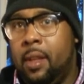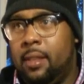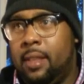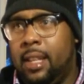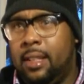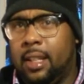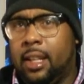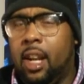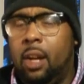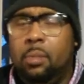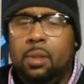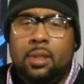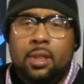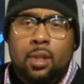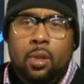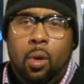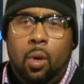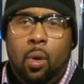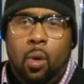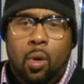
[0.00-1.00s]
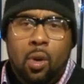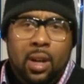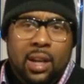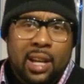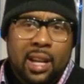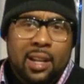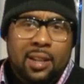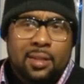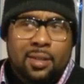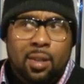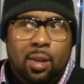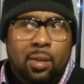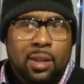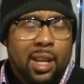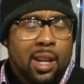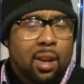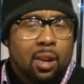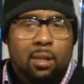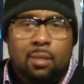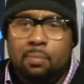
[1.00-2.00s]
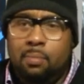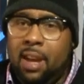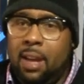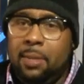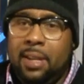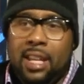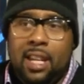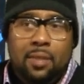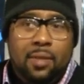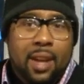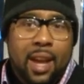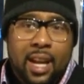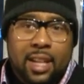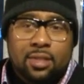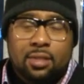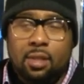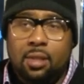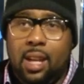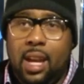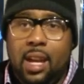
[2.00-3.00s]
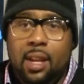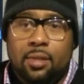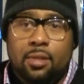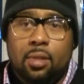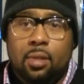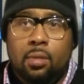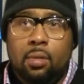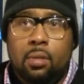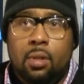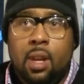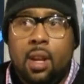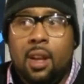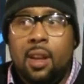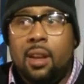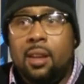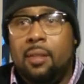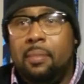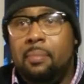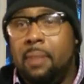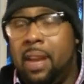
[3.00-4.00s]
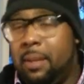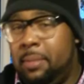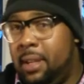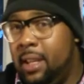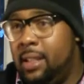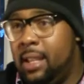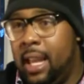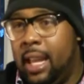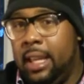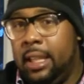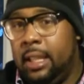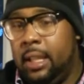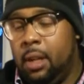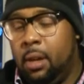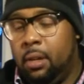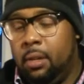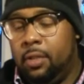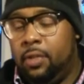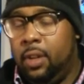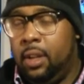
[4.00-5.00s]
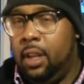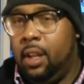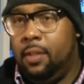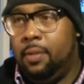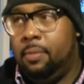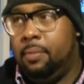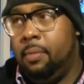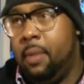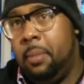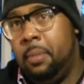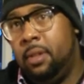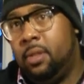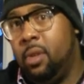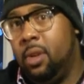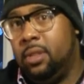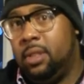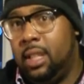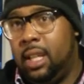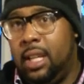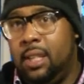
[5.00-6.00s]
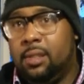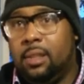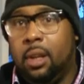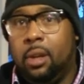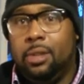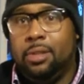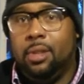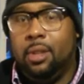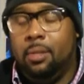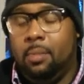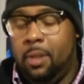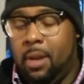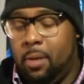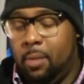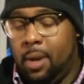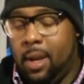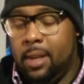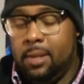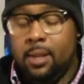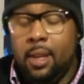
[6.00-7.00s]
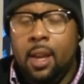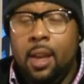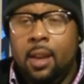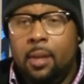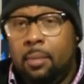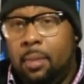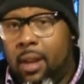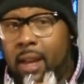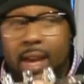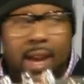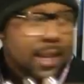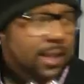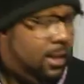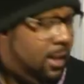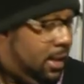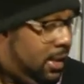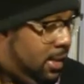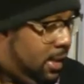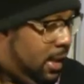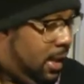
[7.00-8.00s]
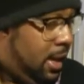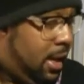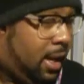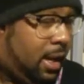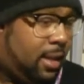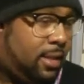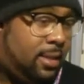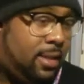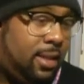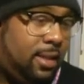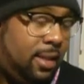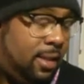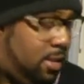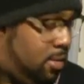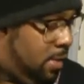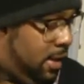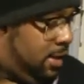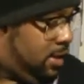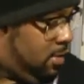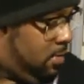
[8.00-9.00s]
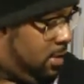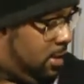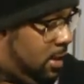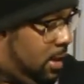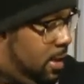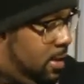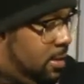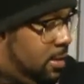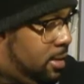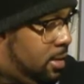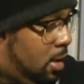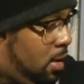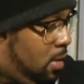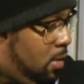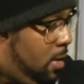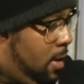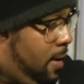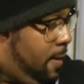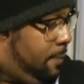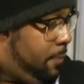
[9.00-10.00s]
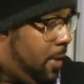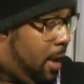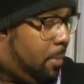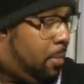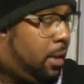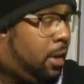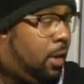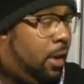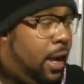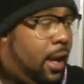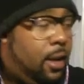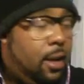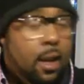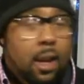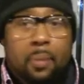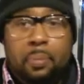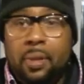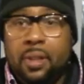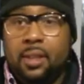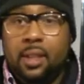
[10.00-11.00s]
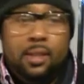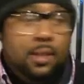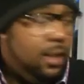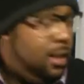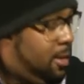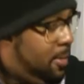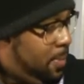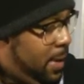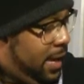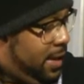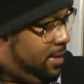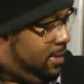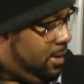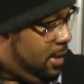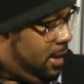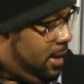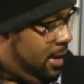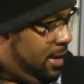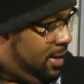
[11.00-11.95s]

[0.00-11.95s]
think the company's in Oregon, so you know, maybe give an extra day or two, maybe a day, you know, if you live maybe towards the East Coast or the Midwest. But excellent situation with this. So I'm gonna go ahead and put this in the bass